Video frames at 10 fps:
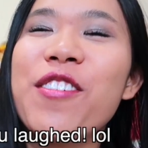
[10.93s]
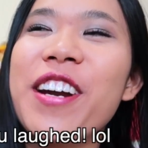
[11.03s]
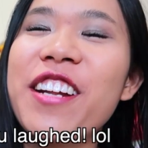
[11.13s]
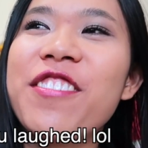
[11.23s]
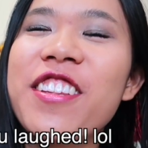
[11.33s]

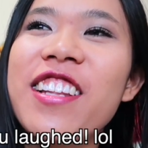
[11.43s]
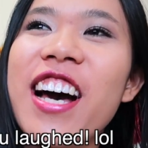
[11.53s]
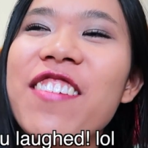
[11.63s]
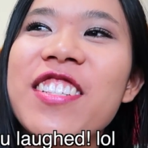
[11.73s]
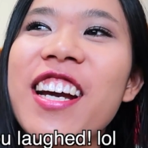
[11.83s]
Waiting for the
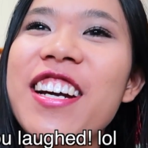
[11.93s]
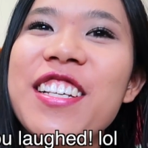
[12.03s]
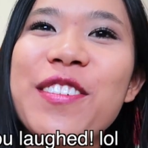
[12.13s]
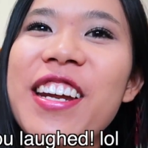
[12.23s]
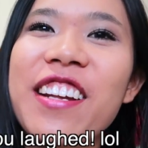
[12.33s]
laughs,
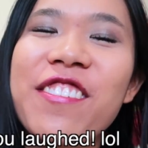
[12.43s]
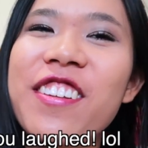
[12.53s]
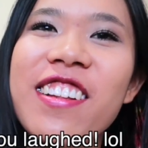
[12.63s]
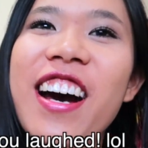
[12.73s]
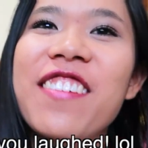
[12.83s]
guys, waiting for
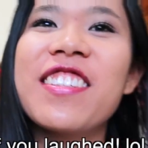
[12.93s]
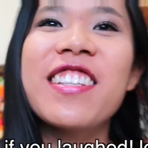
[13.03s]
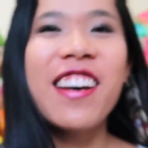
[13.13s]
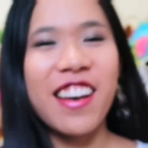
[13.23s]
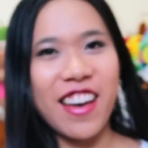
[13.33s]
the laughs.
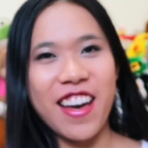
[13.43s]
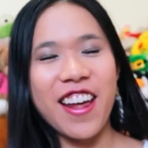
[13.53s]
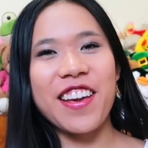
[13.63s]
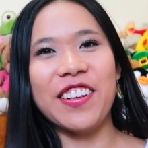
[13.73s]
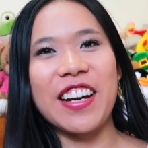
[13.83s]

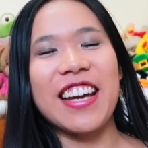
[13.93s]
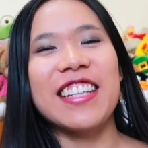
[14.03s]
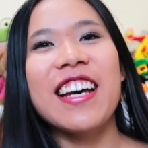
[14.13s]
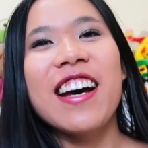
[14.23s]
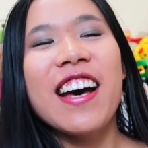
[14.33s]

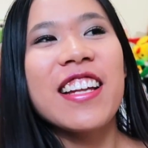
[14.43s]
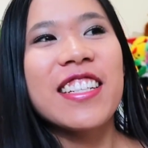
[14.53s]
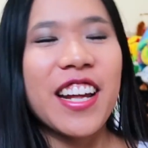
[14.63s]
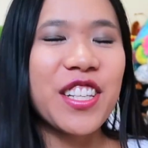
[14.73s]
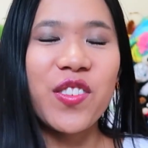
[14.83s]
Anyways,
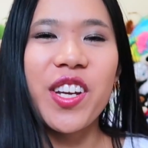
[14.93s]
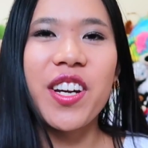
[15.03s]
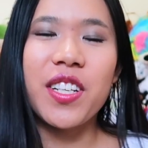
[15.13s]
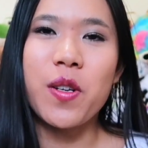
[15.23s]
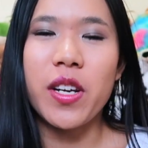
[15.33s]
today's
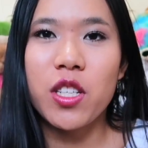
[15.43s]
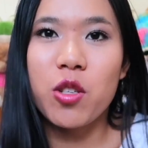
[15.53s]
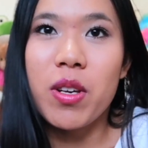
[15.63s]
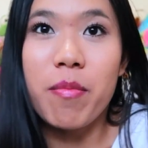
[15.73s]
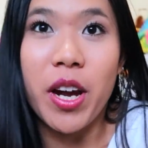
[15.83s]
video is going
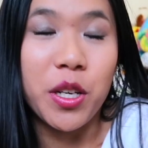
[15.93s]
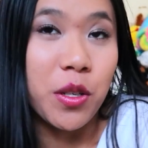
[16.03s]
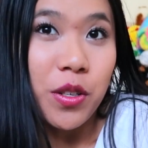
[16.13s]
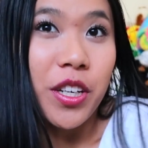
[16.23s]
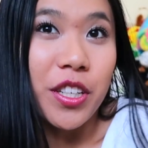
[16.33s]
to be my
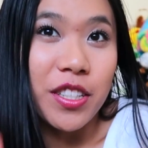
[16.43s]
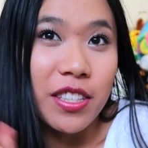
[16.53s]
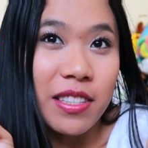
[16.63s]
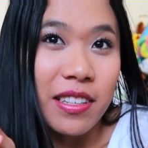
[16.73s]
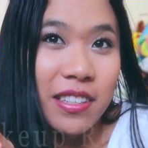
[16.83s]
New Year's